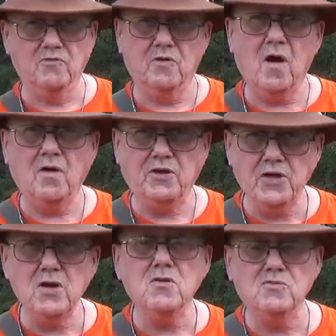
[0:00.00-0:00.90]
are not
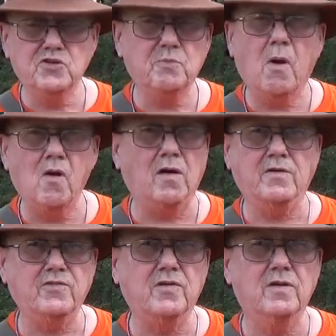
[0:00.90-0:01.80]
huge
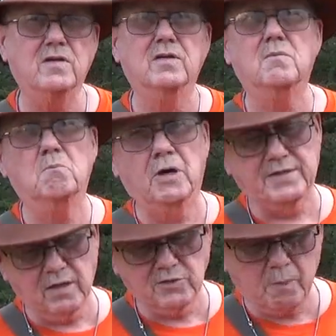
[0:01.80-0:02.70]
sparks, but
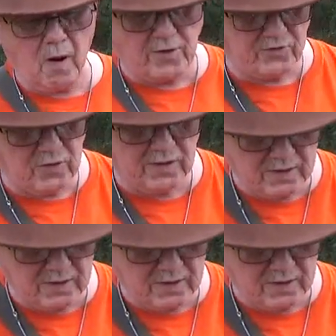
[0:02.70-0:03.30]
they're sparks good